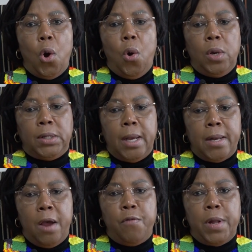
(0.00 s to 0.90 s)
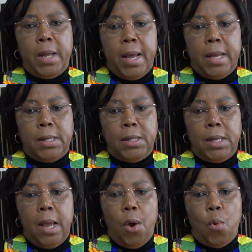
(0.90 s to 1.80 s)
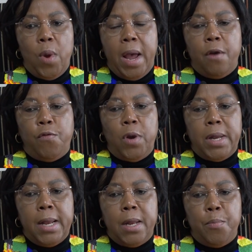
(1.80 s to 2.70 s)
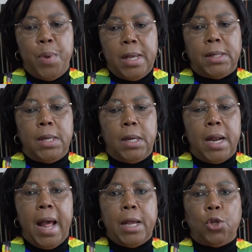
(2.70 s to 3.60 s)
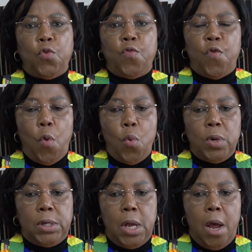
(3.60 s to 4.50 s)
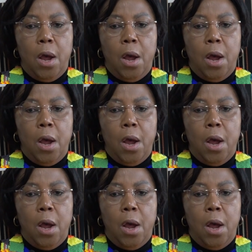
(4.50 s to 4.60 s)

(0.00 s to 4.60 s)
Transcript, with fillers: all South Africans were afforded the basic right to vote